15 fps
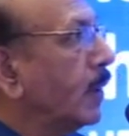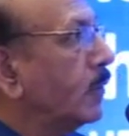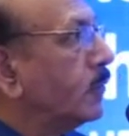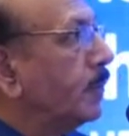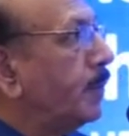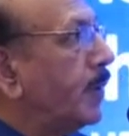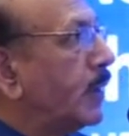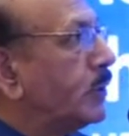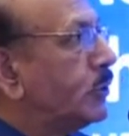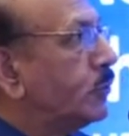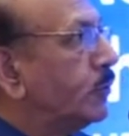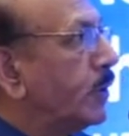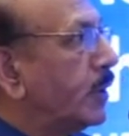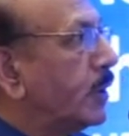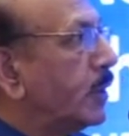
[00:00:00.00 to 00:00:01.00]
So blood
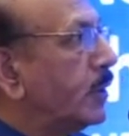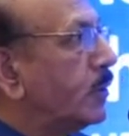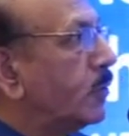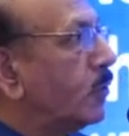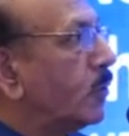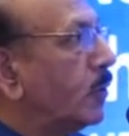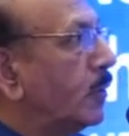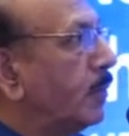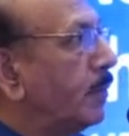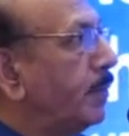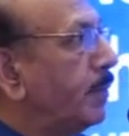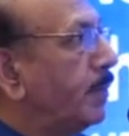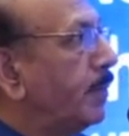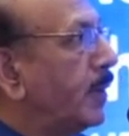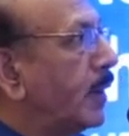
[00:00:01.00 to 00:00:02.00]
sugar control,
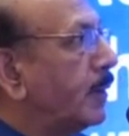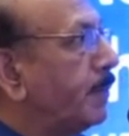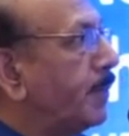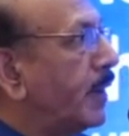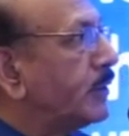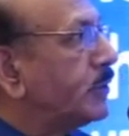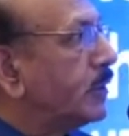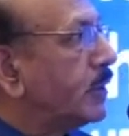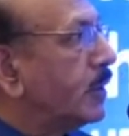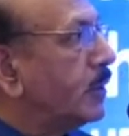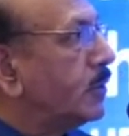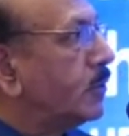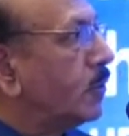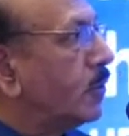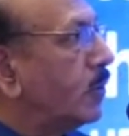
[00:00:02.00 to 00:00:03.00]
blood pressure
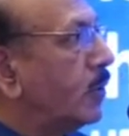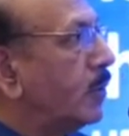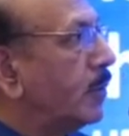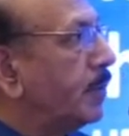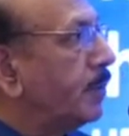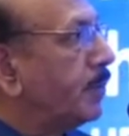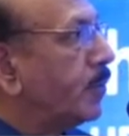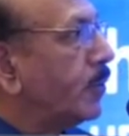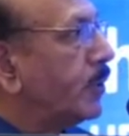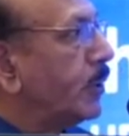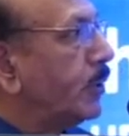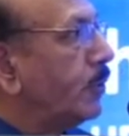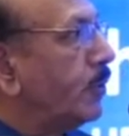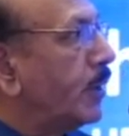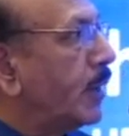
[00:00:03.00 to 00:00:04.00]
control,
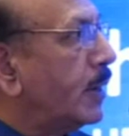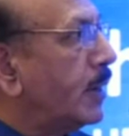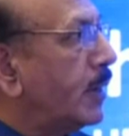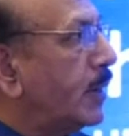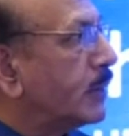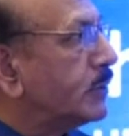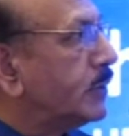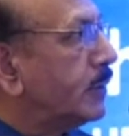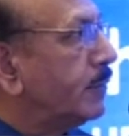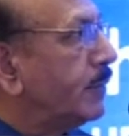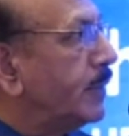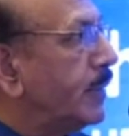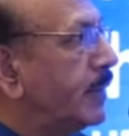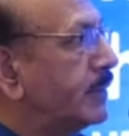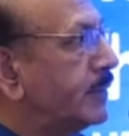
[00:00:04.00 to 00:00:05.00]
proteinuria reduction
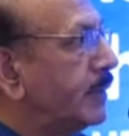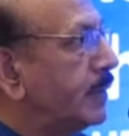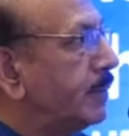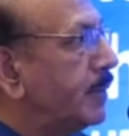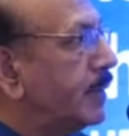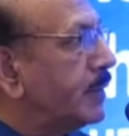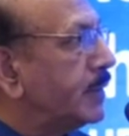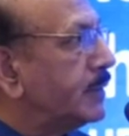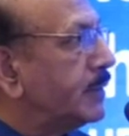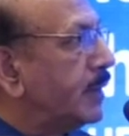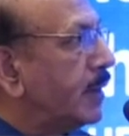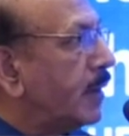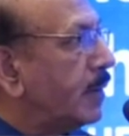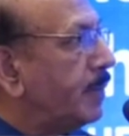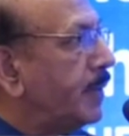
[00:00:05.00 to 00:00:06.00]
with ACE inhibitors,
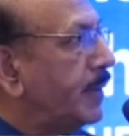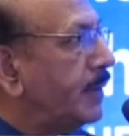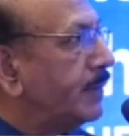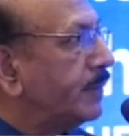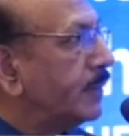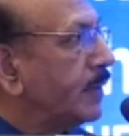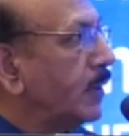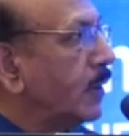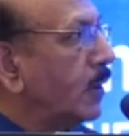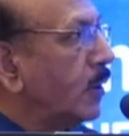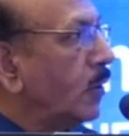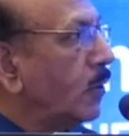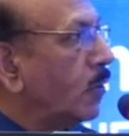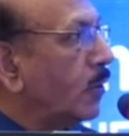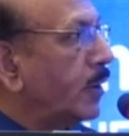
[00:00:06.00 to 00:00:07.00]
ARBs,
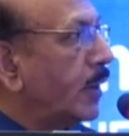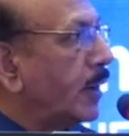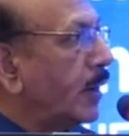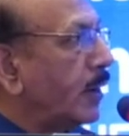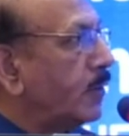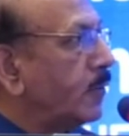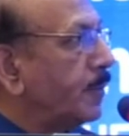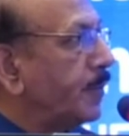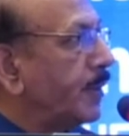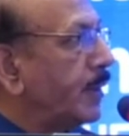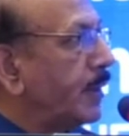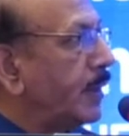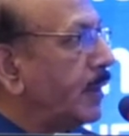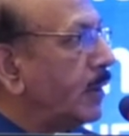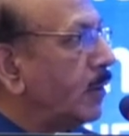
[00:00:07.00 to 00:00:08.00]

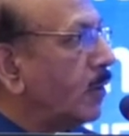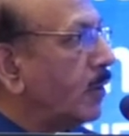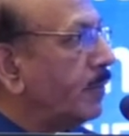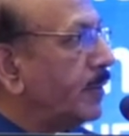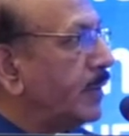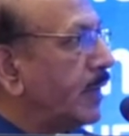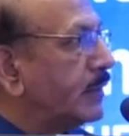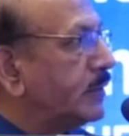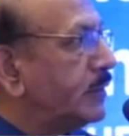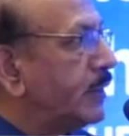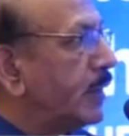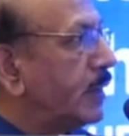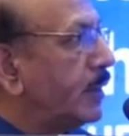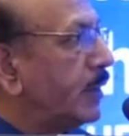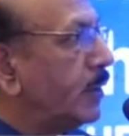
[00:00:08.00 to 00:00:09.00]
non-dihydropyridine, or with
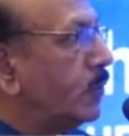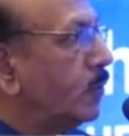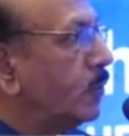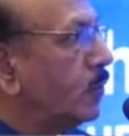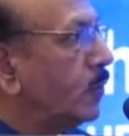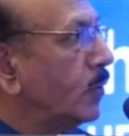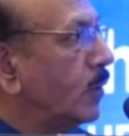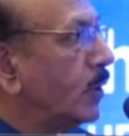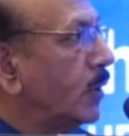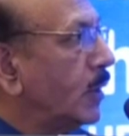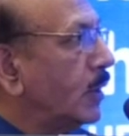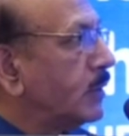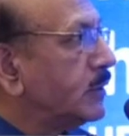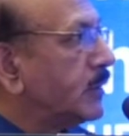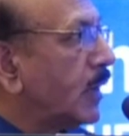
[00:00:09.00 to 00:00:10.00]
SGLT2.
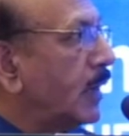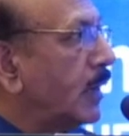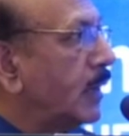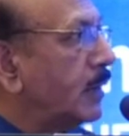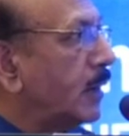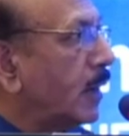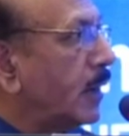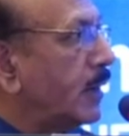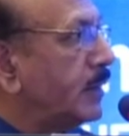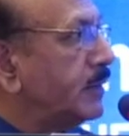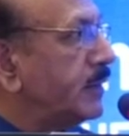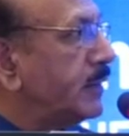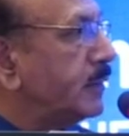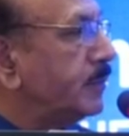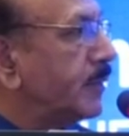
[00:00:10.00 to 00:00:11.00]
Silent heart
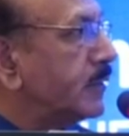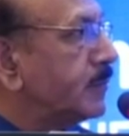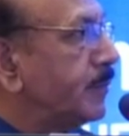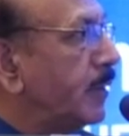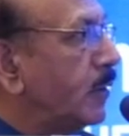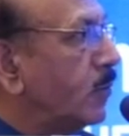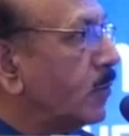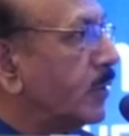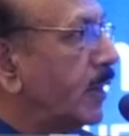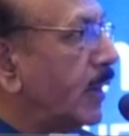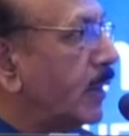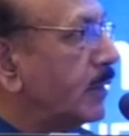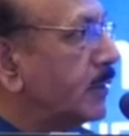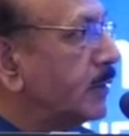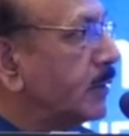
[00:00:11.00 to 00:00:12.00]
disease must be looked
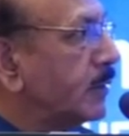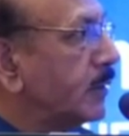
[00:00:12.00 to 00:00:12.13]
at,